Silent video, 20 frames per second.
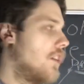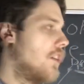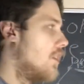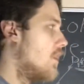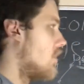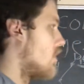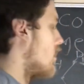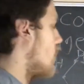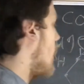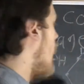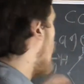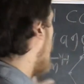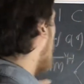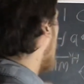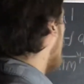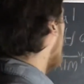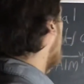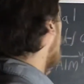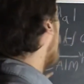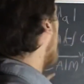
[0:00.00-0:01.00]
So there's
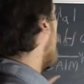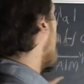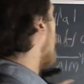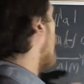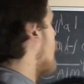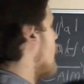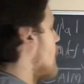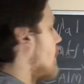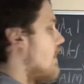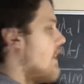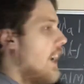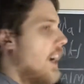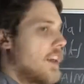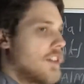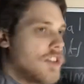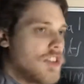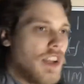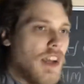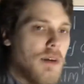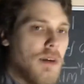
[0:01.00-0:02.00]
line, and then the
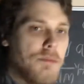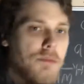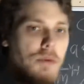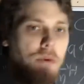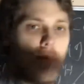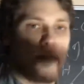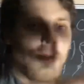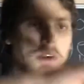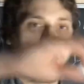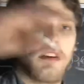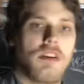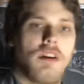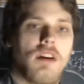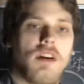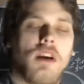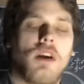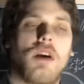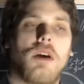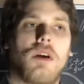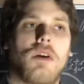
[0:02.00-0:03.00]
next step would
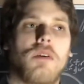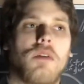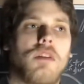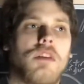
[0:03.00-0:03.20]
be